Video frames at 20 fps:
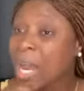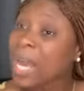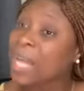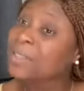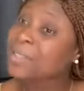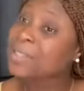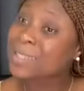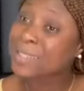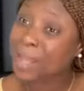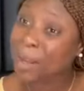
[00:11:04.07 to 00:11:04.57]

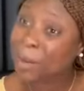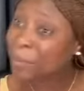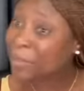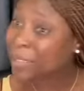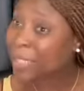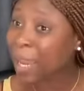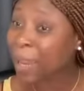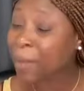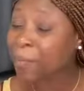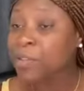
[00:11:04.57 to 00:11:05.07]
And
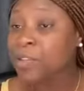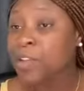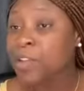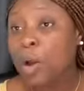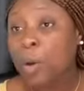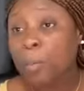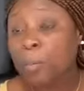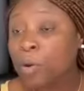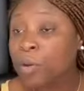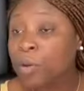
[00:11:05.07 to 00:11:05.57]
sometimes
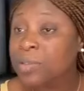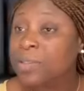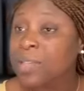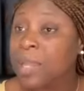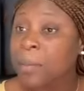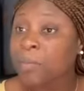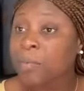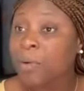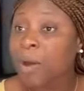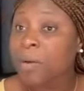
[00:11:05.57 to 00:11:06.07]
most
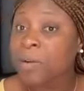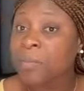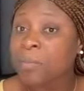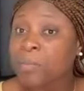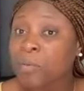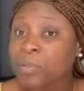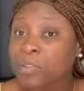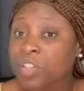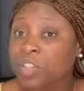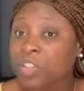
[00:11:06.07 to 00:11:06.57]
temporary
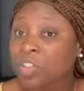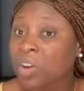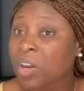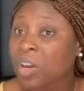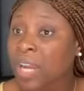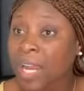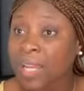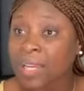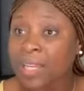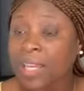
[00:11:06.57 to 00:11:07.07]

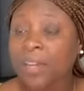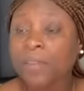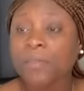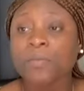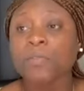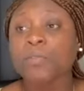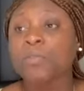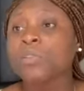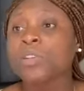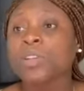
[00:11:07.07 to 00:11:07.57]
position can
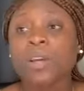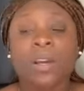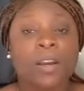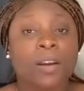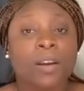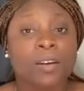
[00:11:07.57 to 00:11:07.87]
even